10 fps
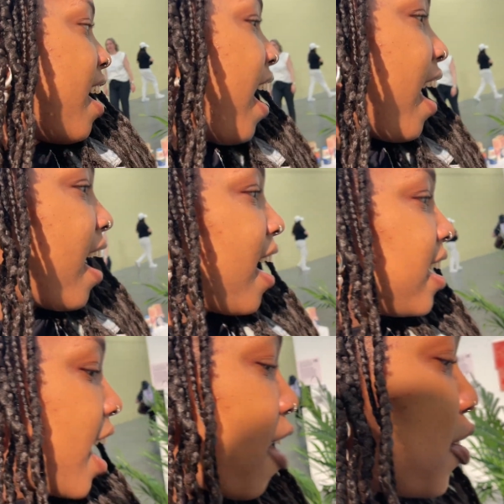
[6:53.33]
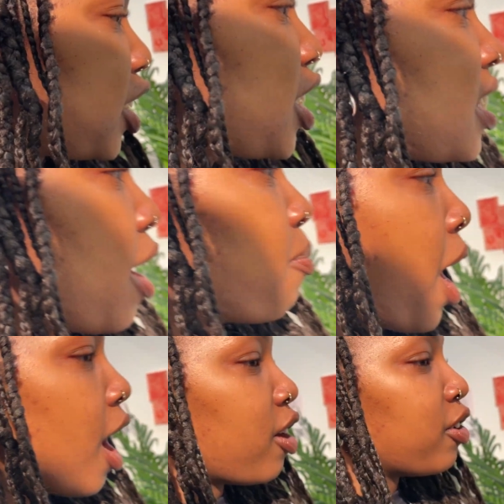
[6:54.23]
And having just
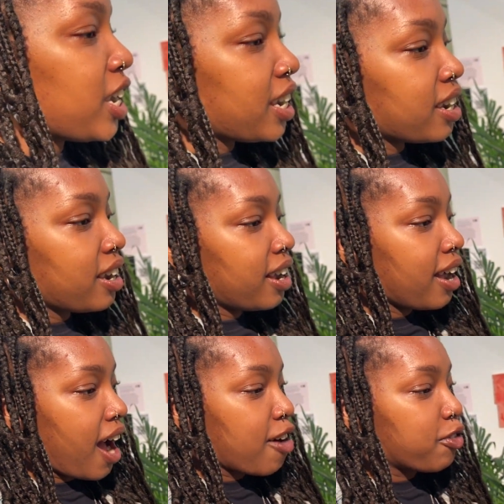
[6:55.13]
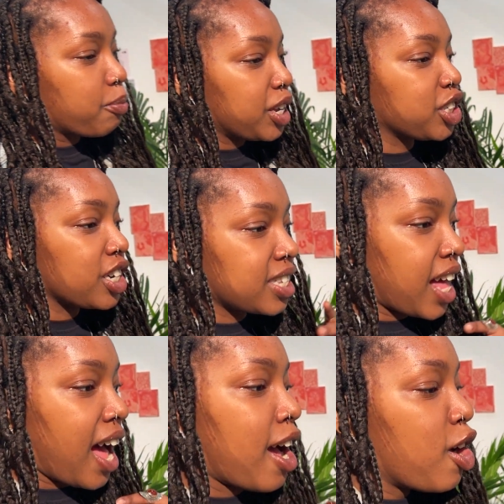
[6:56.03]
empowering affirmations
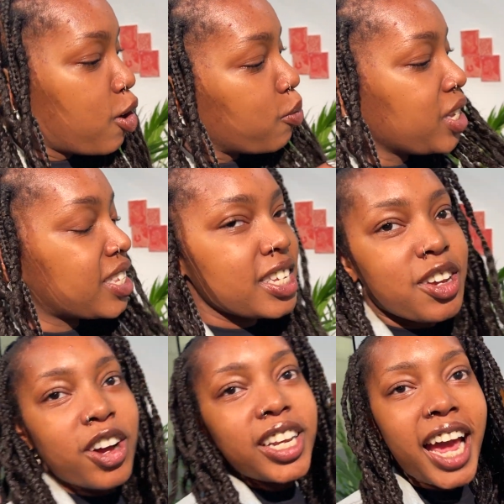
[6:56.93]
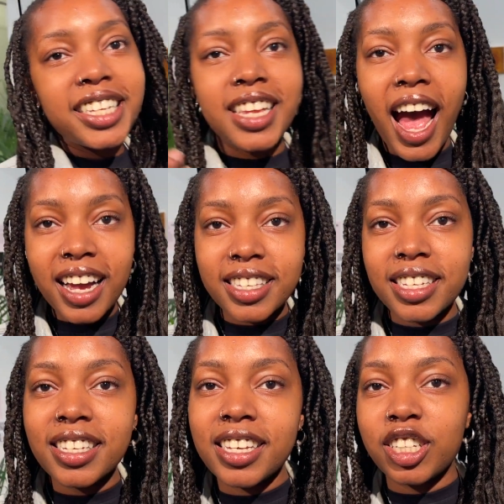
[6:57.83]
that we see on like
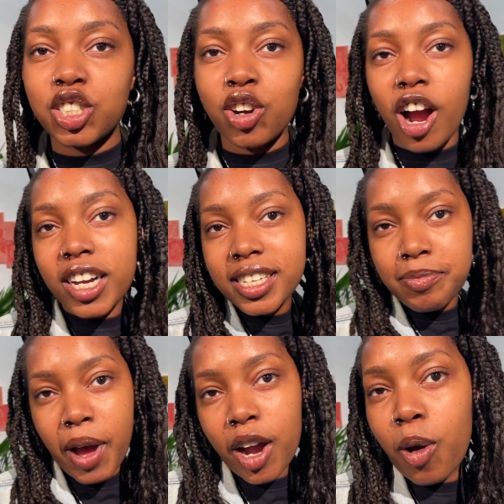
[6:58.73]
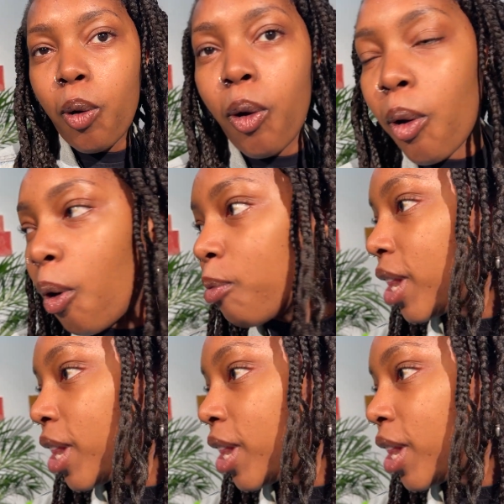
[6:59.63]
taxis and trucks back home,